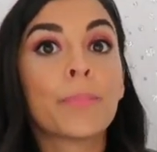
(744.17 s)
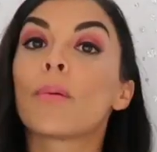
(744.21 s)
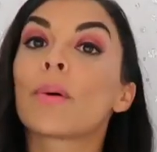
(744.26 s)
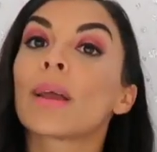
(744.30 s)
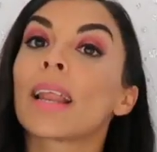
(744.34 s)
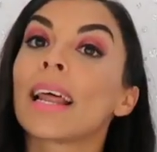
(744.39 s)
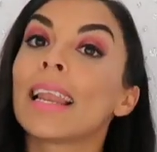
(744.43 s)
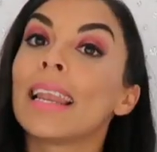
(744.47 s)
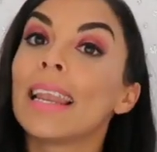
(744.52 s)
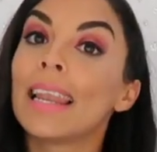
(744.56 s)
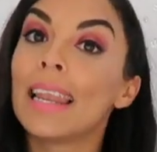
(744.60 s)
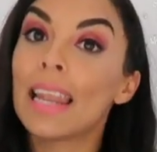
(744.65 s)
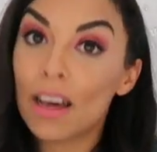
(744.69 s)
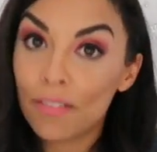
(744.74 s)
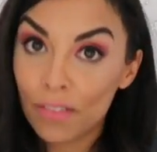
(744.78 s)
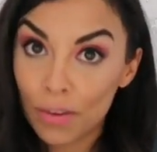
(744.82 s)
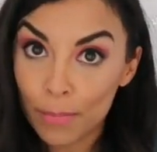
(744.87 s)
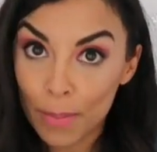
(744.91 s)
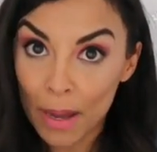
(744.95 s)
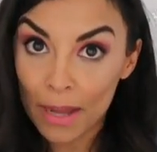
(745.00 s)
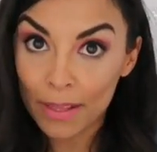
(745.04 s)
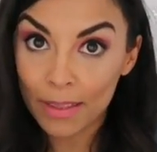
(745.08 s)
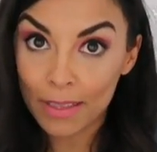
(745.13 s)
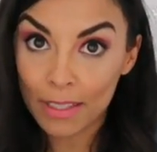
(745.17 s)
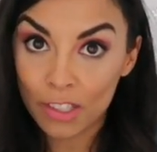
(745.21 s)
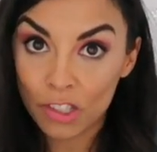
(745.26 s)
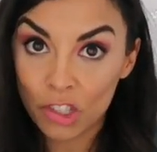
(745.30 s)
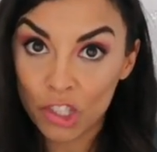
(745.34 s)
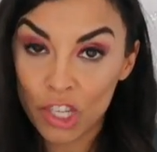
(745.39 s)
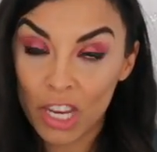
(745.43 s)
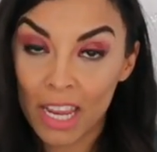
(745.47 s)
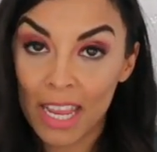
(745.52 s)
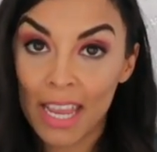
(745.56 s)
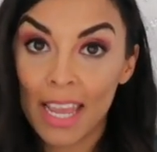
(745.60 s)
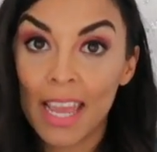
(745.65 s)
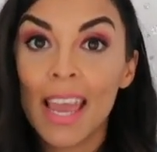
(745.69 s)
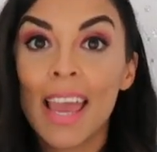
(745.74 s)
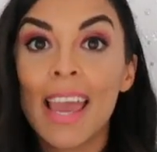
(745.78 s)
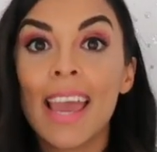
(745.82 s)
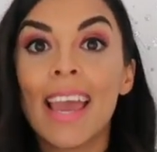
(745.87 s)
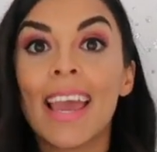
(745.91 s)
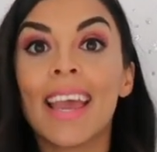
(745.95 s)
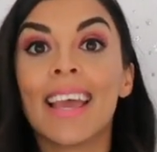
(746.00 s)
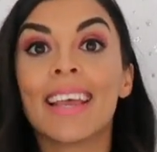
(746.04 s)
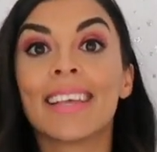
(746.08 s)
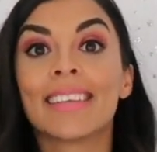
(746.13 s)
Now what I love about this chair
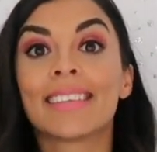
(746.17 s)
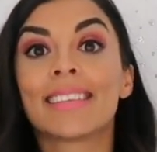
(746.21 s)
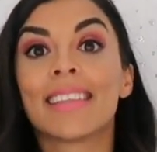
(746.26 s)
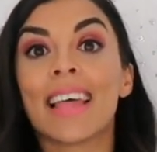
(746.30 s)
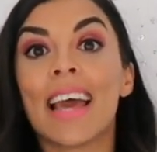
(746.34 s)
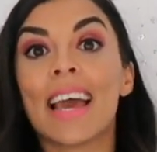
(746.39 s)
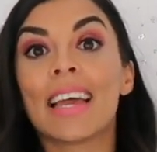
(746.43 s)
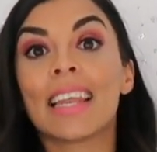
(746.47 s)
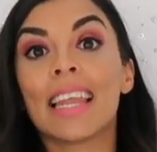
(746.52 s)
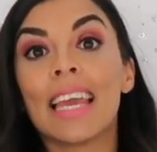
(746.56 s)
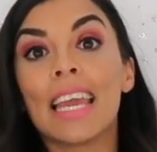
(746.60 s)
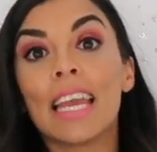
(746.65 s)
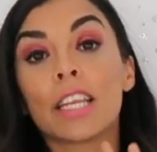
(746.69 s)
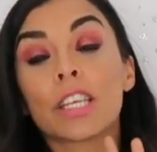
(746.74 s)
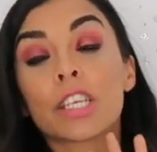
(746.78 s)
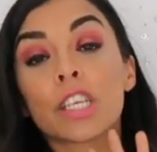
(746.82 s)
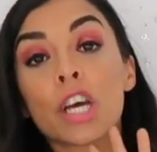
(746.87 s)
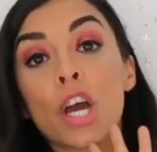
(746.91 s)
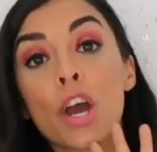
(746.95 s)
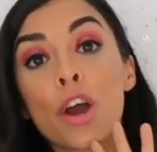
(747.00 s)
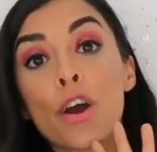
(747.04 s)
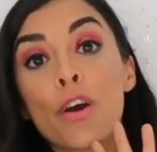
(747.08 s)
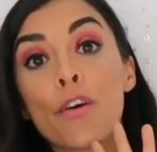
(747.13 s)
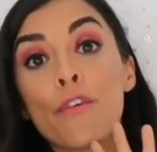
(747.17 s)
is that it